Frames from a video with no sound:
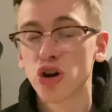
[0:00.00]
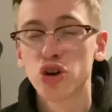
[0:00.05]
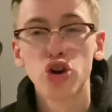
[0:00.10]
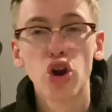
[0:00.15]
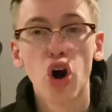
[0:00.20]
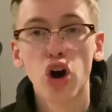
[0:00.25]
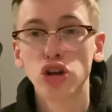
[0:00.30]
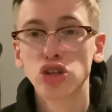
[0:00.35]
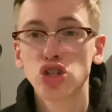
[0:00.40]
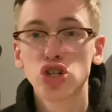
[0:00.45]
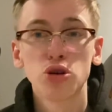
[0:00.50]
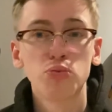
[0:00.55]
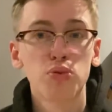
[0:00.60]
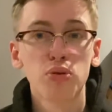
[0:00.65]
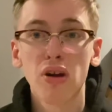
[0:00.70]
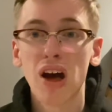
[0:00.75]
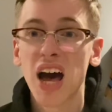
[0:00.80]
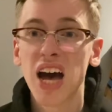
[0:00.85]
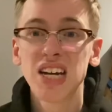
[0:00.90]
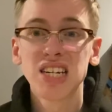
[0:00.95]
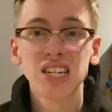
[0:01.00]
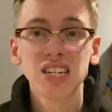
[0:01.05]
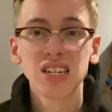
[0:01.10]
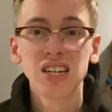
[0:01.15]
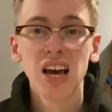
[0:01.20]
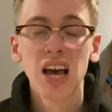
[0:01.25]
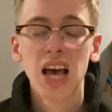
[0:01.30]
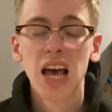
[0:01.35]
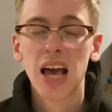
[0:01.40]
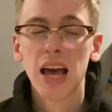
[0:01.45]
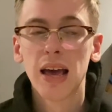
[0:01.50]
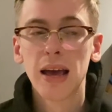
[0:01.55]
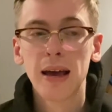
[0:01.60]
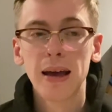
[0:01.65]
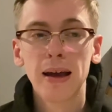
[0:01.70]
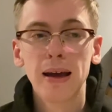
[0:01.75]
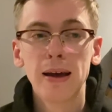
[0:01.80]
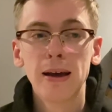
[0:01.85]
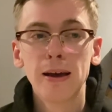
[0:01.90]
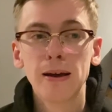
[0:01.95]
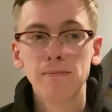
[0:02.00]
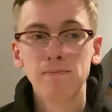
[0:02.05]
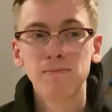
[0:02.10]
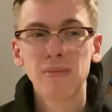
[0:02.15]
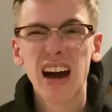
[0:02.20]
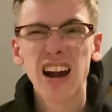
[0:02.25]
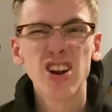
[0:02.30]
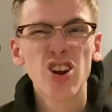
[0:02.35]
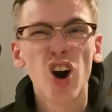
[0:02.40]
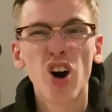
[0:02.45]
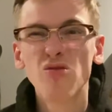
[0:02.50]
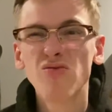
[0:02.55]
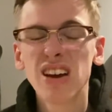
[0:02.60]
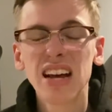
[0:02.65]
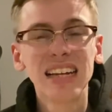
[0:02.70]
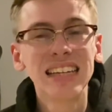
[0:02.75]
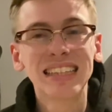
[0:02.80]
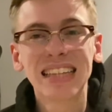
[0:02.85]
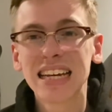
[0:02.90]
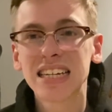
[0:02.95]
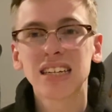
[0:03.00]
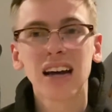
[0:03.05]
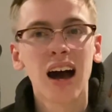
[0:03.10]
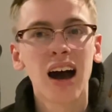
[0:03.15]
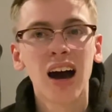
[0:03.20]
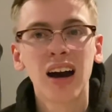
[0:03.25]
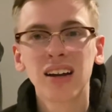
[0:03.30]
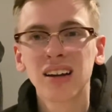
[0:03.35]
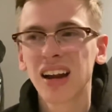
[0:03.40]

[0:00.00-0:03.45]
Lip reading: Nothing surprising, and nothing really disheartening.